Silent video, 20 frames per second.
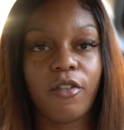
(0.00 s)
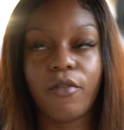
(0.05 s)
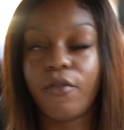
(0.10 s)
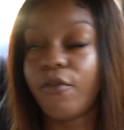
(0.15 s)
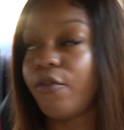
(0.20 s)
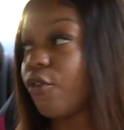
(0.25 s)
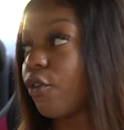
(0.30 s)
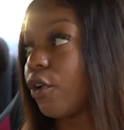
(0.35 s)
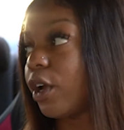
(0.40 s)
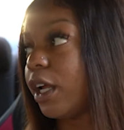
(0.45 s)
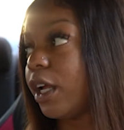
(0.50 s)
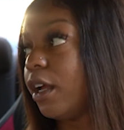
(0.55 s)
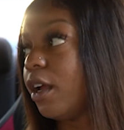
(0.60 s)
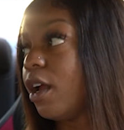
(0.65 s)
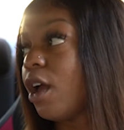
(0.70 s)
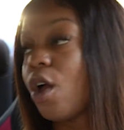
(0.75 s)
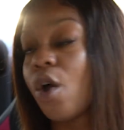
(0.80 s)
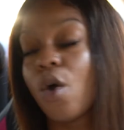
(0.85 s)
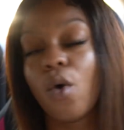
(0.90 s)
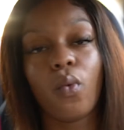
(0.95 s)

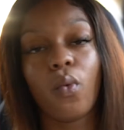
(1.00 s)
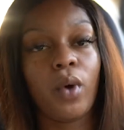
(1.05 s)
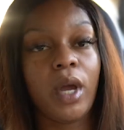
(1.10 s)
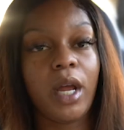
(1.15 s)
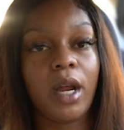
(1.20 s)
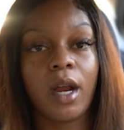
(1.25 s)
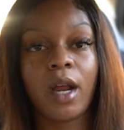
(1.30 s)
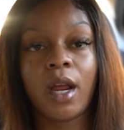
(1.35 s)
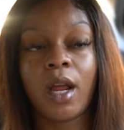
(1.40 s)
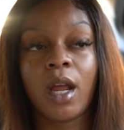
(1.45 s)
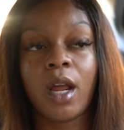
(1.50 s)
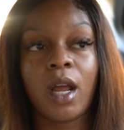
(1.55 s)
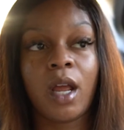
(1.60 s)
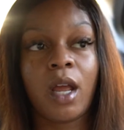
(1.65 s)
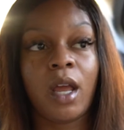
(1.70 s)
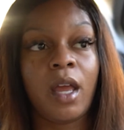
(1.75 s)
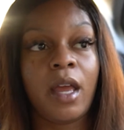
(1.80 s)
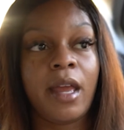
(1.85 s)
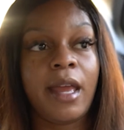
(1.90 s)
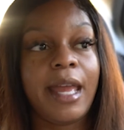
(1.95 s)
everywhere.
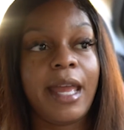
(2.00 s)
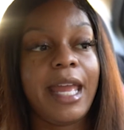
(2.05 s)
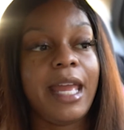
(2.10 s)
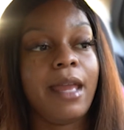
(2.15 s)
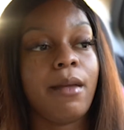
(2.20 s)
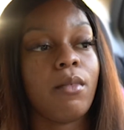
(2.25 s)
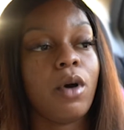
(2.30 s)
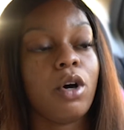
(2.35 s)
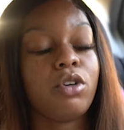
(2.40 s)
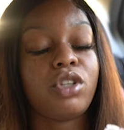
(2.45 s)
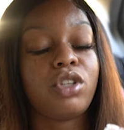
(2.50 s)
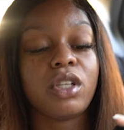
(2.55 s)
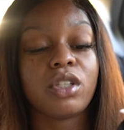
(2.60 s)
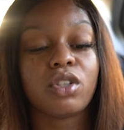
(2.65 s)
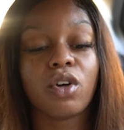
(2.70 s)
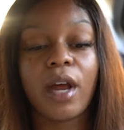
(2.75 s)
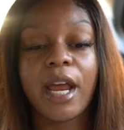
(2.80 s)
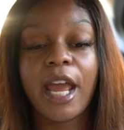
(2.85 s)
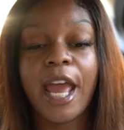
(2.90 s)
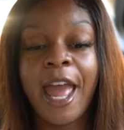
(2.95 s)
Emotions
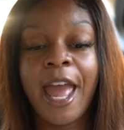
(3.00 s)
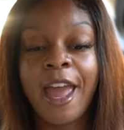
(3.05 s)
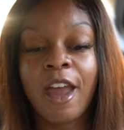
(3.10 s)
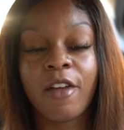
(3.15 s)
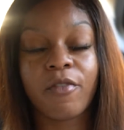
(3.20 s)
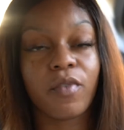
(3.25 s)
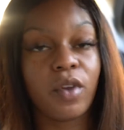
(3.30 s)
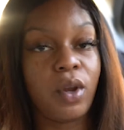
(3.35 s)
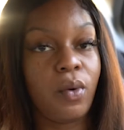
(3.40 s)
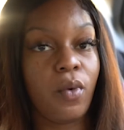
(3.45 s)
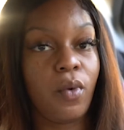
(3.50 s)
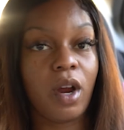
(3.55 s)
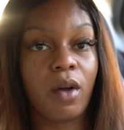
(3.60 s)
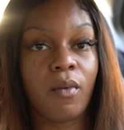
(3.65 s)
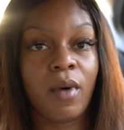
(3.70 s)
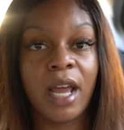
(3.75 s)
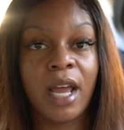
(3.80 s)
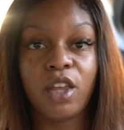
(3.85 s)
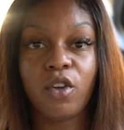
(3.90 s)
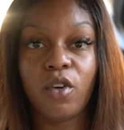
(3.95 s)
are everywhere
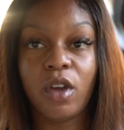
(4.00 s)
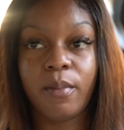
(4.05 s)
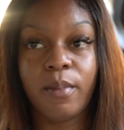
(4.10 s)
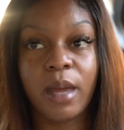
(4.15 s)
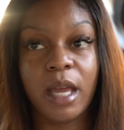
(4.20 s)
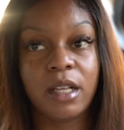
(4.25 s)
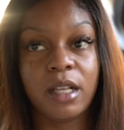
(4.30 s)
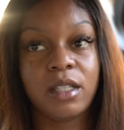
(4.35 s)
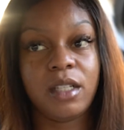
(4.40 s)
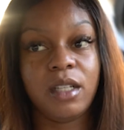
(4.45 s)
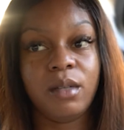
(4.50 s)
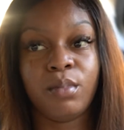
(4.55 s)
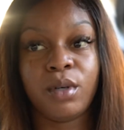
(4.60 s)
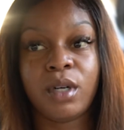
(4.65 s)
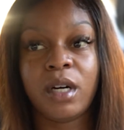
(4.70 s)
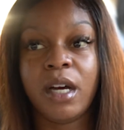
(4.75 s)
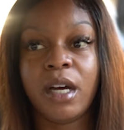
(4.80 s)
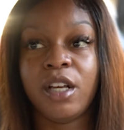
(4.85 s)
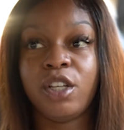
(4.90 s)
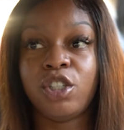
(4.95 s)
while you at basic,
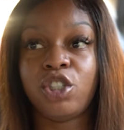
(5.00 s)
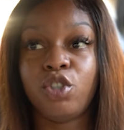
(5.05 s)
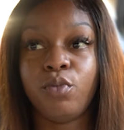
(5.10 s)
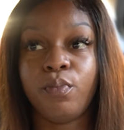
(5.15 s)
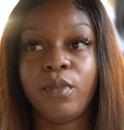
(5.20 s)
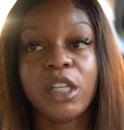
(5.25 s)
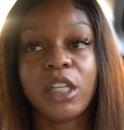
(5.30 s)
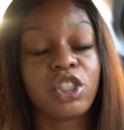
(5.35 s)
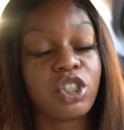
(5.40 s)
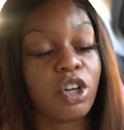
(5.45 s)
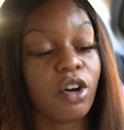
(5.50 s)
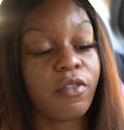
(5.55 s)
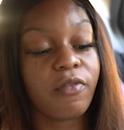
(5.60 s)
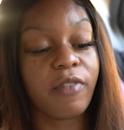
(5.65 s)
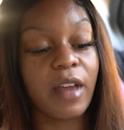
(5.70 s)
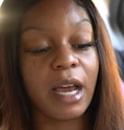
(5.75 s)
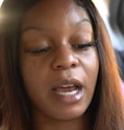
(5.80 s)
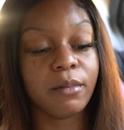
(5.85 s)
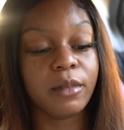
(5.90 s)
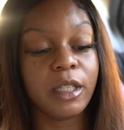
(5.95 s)
because you miss your
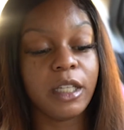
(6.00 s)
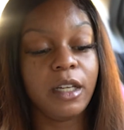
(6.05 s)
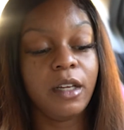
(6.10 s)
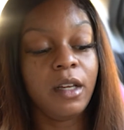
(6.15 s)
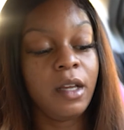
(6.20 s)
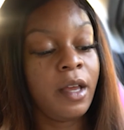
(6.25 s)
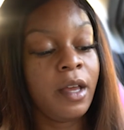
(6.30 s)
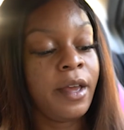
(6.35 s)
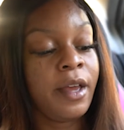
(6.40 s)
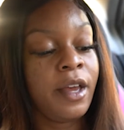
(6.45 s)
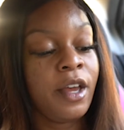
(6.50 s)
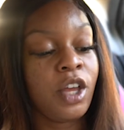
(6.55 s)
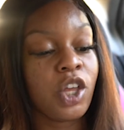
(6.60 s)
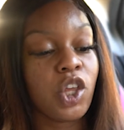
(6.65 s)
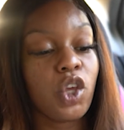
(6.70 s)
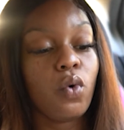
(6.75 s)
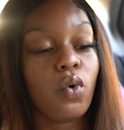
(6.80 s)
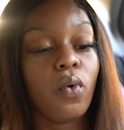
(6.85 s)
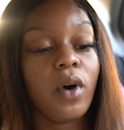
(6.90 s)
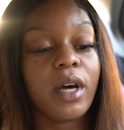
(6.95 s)
family.
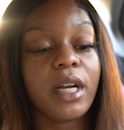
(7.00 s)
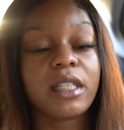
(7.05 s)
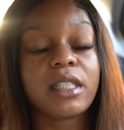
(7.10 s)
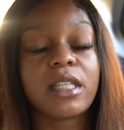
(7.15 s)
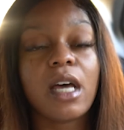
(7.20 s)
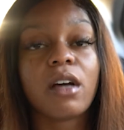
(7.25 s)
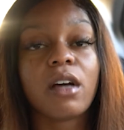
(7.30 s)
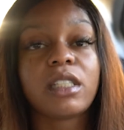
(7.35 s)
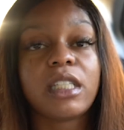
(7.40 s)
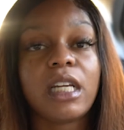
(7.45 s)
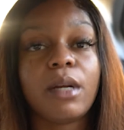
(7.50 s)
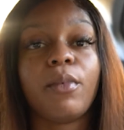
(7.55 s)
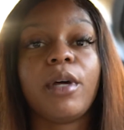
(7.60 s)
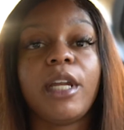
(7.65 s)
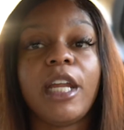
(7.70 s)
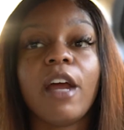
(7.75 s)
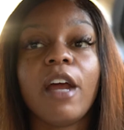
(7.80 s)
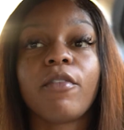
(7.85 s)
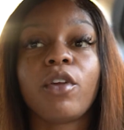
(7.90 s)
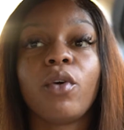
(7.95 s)
You want to talk to them
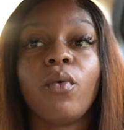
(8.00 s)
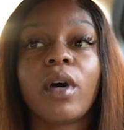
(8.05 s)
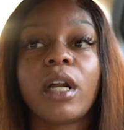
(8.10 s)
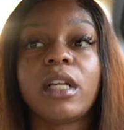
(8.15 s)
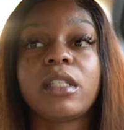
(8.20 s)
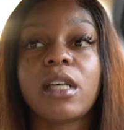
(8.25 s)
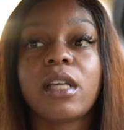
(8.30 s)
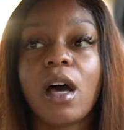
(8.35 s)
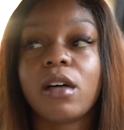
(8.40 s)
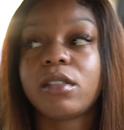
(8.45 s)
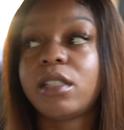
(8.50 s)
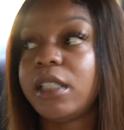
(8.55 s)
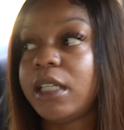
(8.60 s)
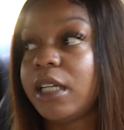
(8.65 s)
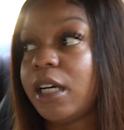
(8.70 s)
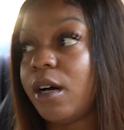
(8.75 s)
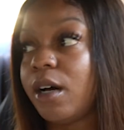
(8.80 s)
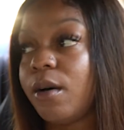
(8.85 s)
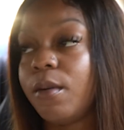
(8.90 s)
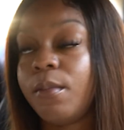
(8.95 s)
whenever you want to talk to
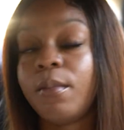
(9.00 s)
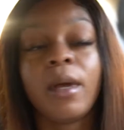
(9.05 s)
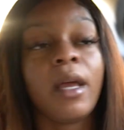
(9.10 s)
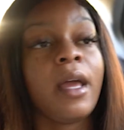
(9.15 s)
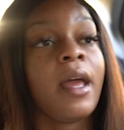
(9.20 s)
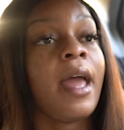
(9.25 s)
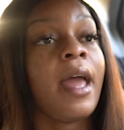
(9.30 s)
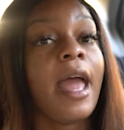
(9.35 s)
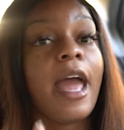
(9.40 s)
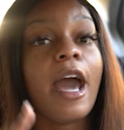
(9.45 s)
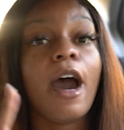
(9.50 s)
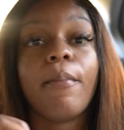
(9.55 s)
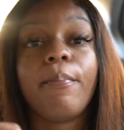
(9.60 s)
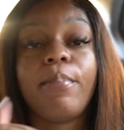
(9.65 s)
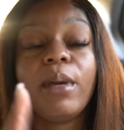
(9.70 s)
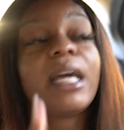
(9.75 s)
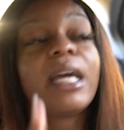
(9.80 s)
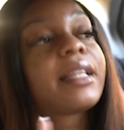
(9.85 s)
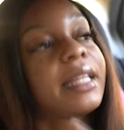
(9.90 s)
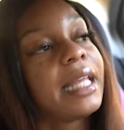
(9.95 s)
them. A
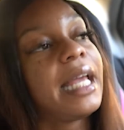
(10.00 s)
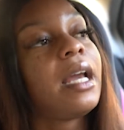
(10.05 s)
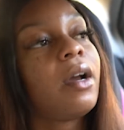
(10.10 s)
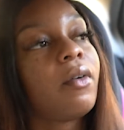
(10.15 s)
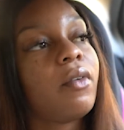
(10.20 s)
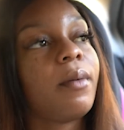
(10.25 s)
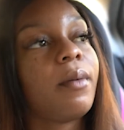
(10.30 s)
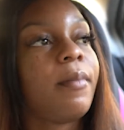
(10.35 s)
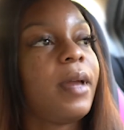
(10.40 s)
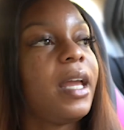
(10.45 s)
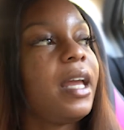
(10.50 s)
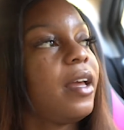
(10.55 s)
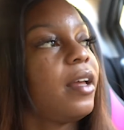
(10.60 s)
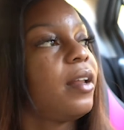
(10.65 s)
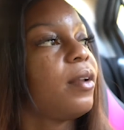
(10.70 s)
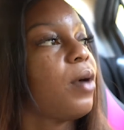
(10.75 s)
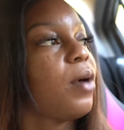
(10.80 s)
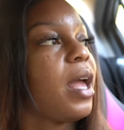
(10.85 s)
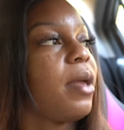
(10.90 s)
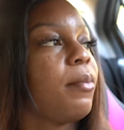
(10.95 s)
big thing with
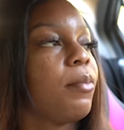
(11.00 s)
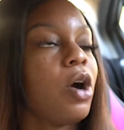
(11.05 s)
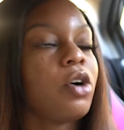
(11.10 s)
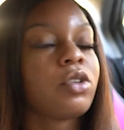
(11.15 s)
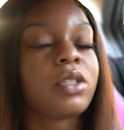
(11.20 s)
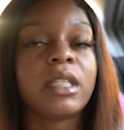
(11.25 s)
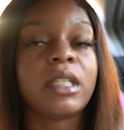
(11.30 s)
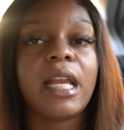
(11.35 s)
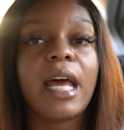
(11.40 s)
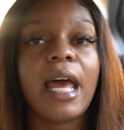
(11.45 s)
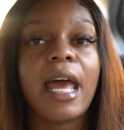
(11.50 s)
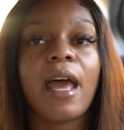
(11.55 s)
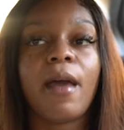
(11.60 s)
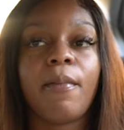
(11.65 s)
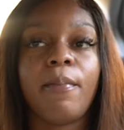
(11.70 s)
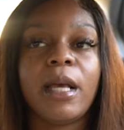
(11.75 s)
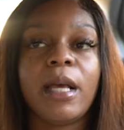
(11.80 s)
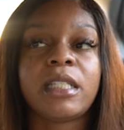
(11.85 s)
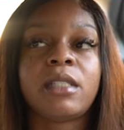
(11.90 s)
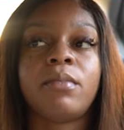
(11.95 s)
me emotionally that
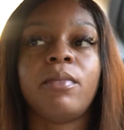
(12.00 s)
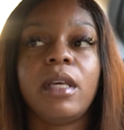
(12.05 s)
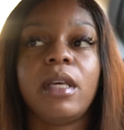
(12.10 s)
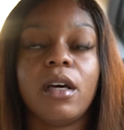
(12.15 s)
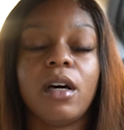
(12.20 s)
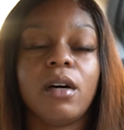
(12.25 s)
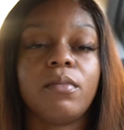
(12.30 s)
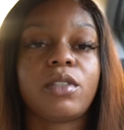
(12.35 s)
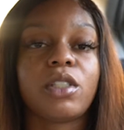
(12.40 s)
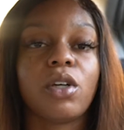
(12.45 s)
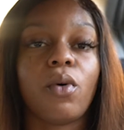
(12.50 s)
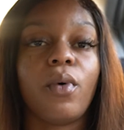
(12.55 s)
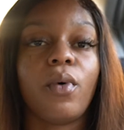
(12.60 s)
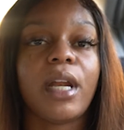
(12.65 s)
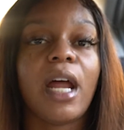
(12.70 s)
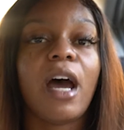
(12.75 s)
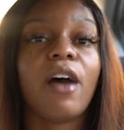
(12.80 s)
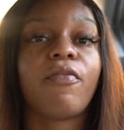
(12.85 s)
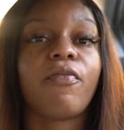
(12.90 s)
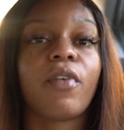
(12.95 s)
had messed me up. So
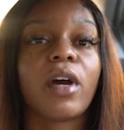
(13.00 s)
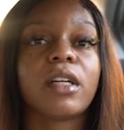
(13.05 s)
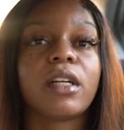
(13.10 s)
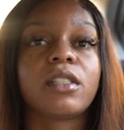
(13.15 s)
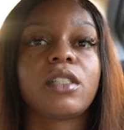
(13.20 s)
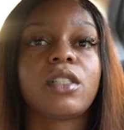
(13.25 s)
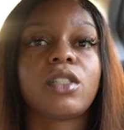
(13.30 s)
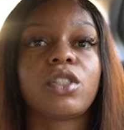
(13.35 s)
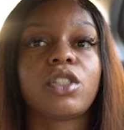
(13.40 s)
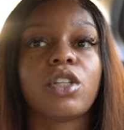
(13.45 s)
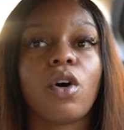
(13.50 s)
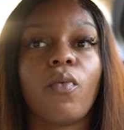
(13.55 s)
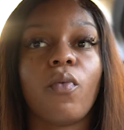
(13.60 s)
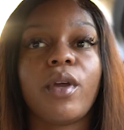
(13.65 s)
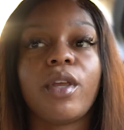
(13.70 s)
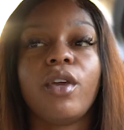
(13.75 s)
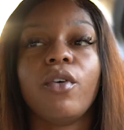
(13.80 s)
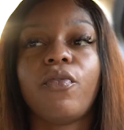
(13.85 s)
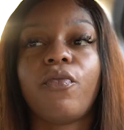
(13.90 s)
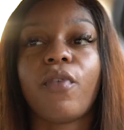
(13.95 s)
when I first, so
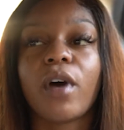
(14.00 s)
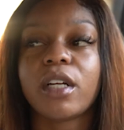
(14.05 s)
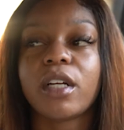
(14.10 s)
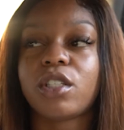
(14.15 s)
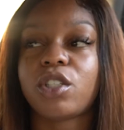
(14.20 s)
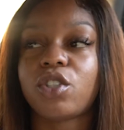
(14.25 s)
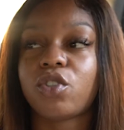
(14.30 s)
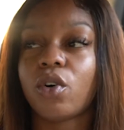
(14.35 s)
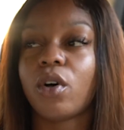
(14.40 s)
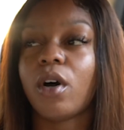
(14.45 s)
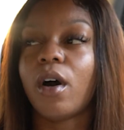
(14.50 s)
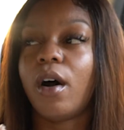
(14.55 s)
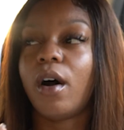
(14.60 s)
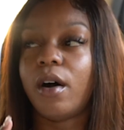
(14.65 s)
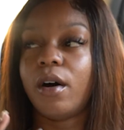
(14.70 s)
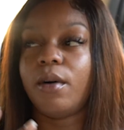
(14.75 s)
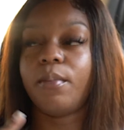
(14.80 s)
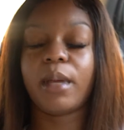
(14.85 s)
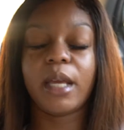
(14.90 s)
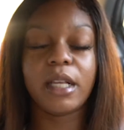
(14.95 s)
when you first
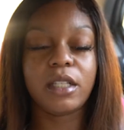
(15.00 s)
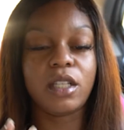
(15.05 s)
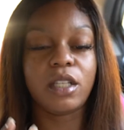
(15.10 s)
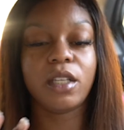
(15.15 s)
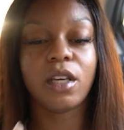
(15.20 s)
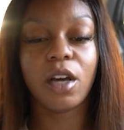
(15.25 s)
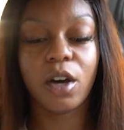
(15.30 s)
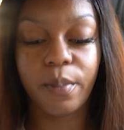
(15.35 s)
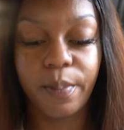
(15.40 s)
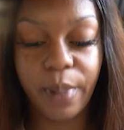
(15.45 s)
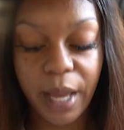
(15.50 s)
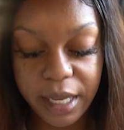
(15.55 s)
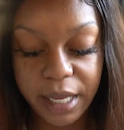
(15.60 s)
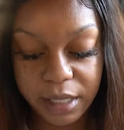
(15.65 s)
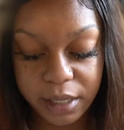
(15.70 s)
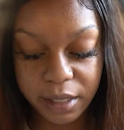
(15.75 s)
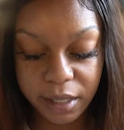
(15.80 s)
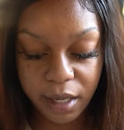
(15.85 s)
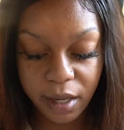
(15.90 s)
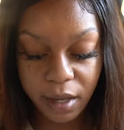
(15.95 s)
um get to your
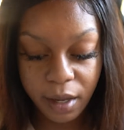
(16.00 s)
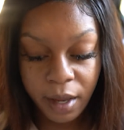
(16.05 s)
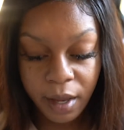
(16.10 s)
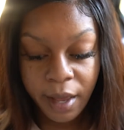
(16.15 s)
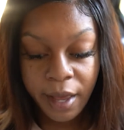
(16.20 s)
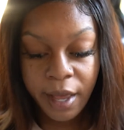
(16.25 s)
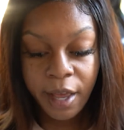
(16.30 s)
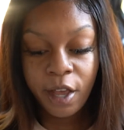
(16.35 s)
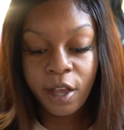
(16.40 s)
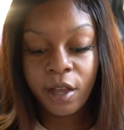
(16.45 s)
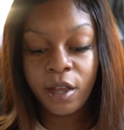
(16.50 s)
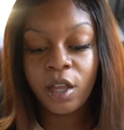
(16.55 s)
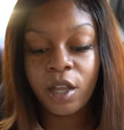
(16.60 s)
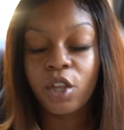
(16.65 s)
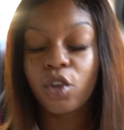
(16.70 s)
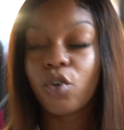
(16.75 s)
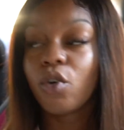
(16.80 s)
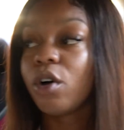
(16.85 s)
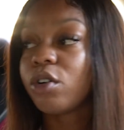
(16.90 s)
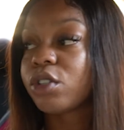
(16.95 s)
basic,
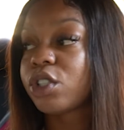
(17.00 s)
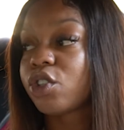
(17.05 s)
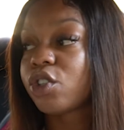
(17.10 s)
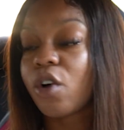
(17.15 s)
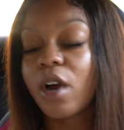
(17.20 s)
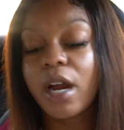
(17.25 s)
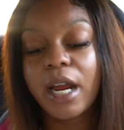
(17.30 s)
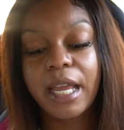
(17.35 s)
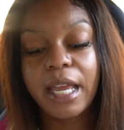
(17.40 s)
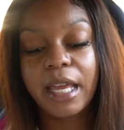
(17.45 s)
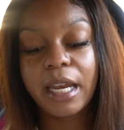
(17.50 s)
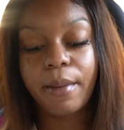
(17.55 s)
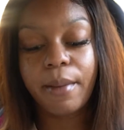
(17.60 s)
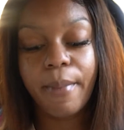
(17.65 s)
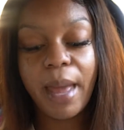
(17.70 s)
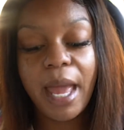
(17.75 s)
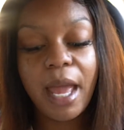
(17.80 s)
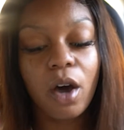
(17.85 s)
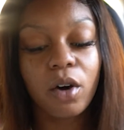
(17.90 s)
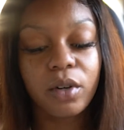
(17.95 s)
you're going to start getting
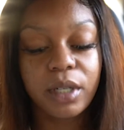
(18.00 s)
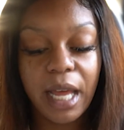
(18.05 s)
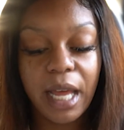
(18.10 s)
mail